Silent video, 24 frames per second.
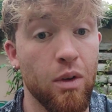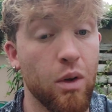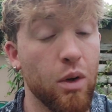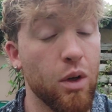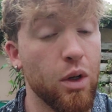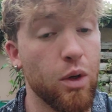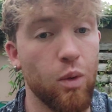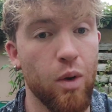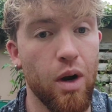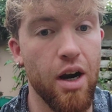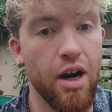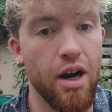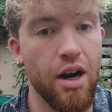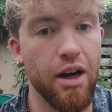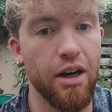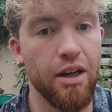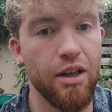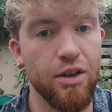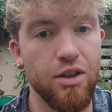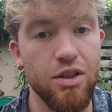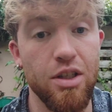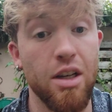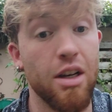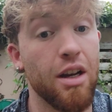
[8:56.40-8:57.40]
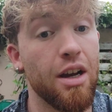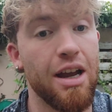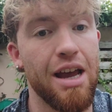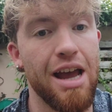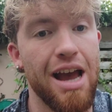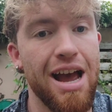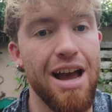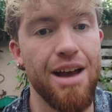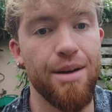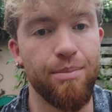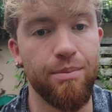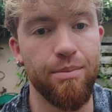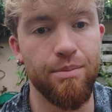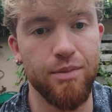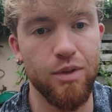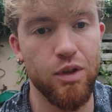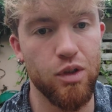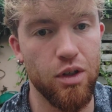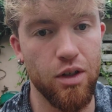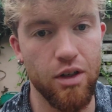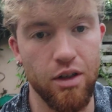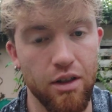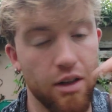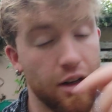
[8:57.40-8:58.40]
or you are. You say, I am
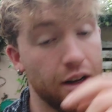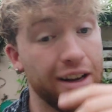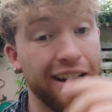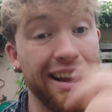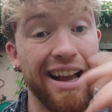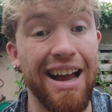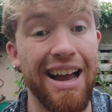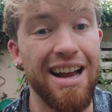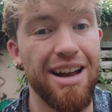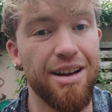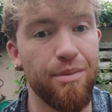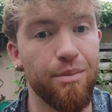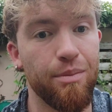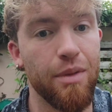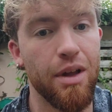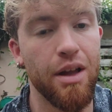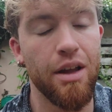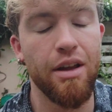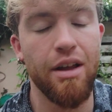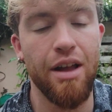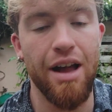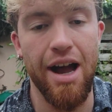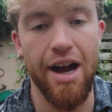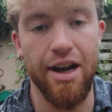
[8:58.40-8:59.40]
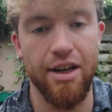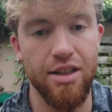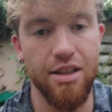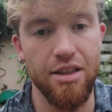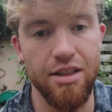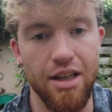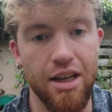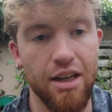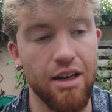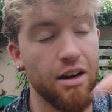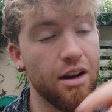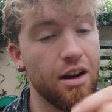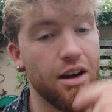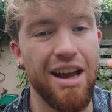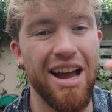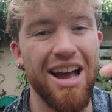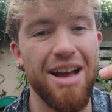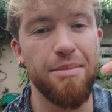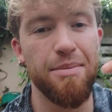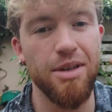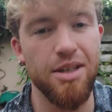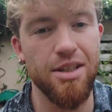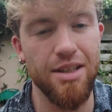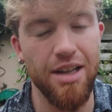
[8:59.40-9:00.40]
strong, I am action taker, I
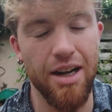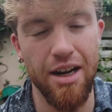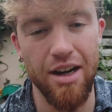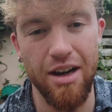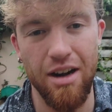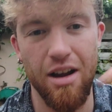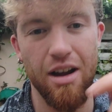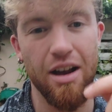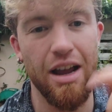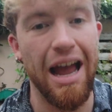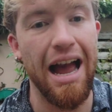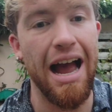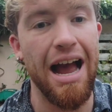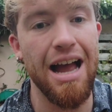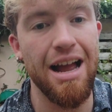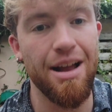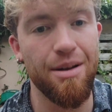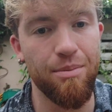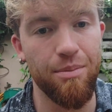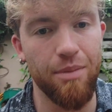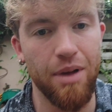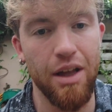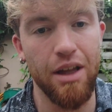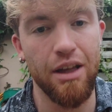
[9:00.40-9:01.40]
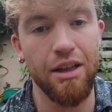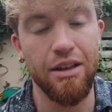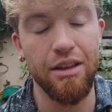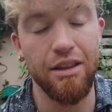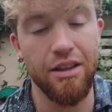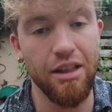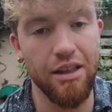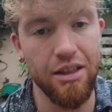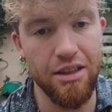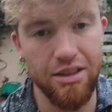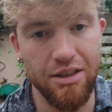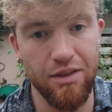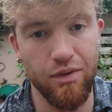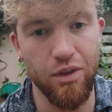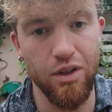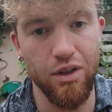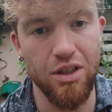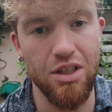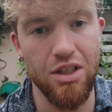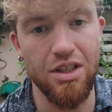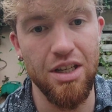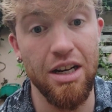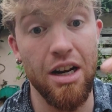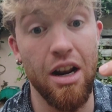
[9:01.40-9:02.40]
am a starter, I am this,
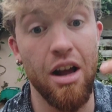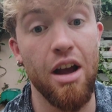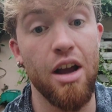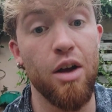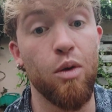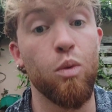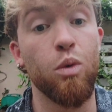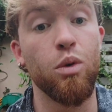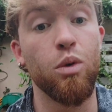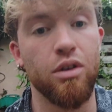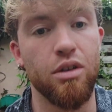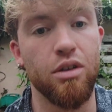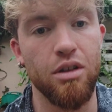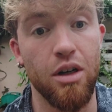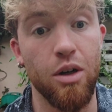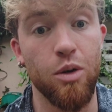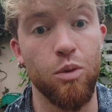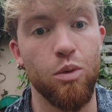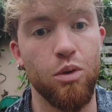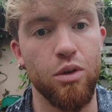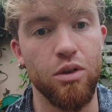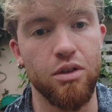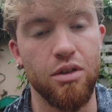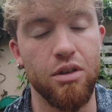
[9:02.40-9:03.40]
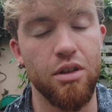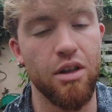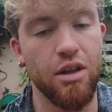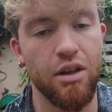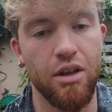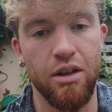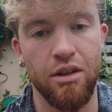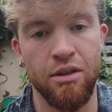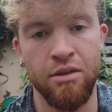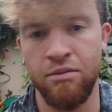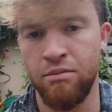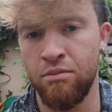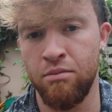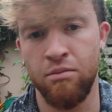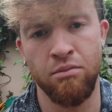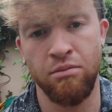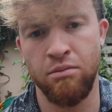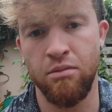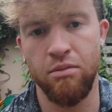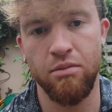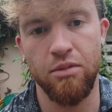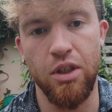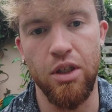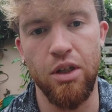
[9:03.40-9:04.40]
versus saying, I want.
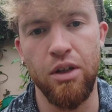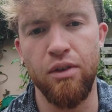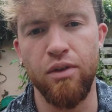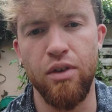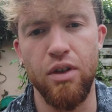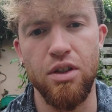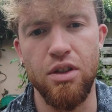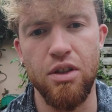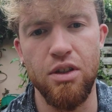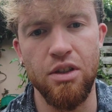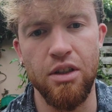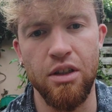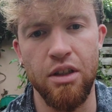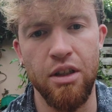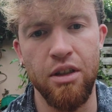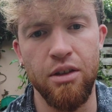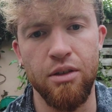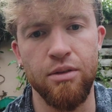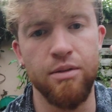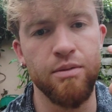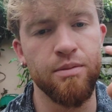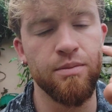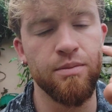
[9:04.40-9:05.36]
The universe doesn't know.